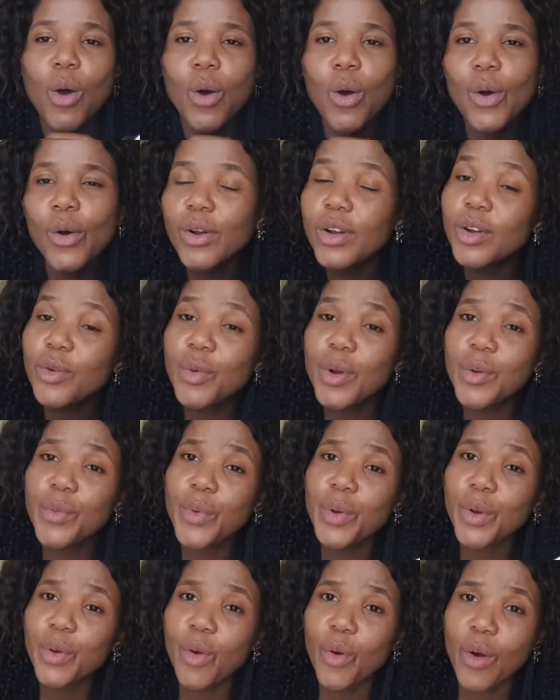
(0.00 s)
Only when
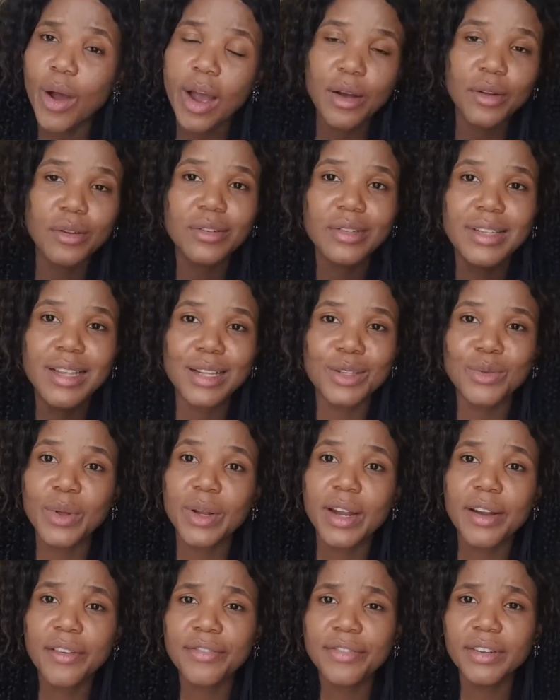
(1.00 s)
we go out, that's
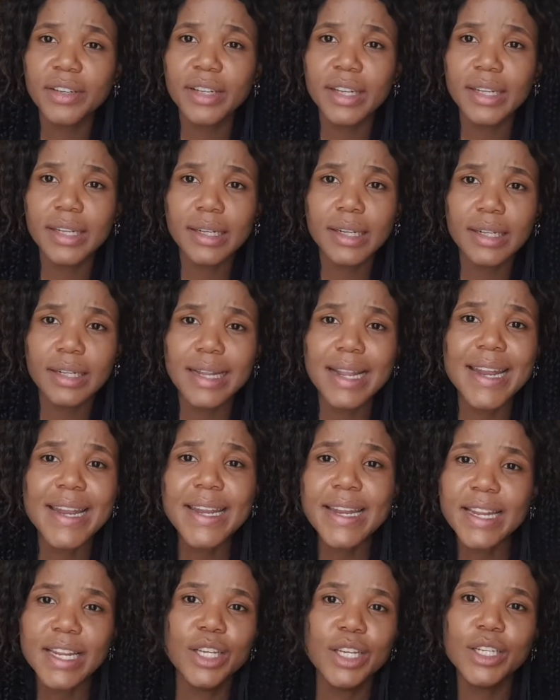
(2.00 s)
when I feel the
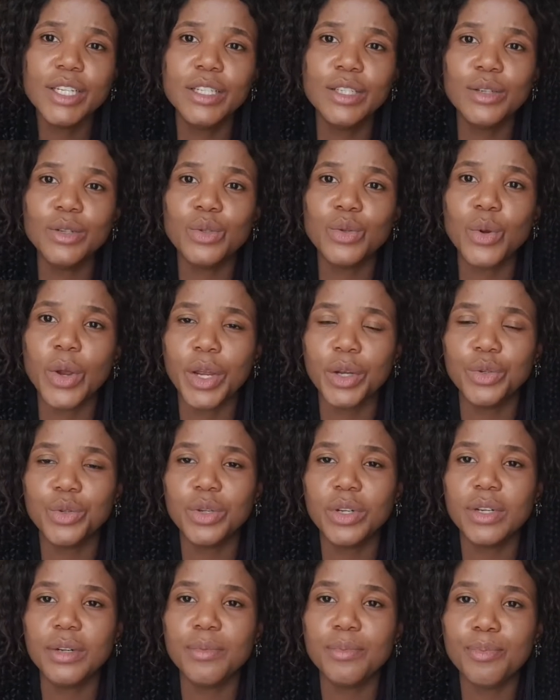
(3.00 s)
need to
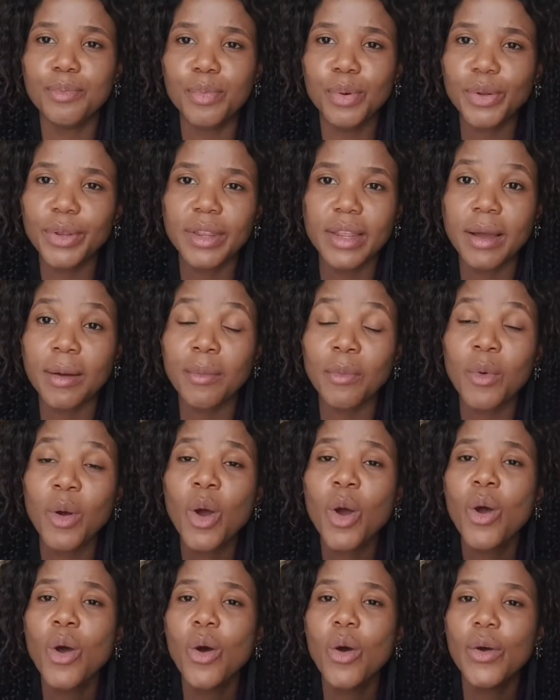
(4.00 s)
actually put them
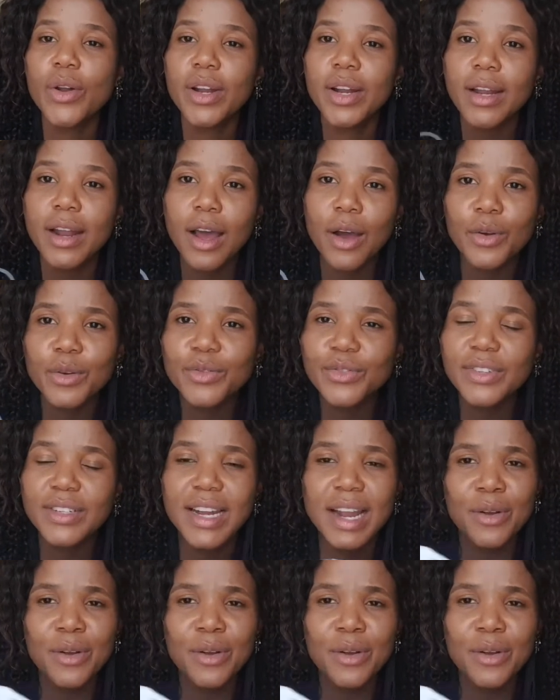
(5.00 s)
on an outfit.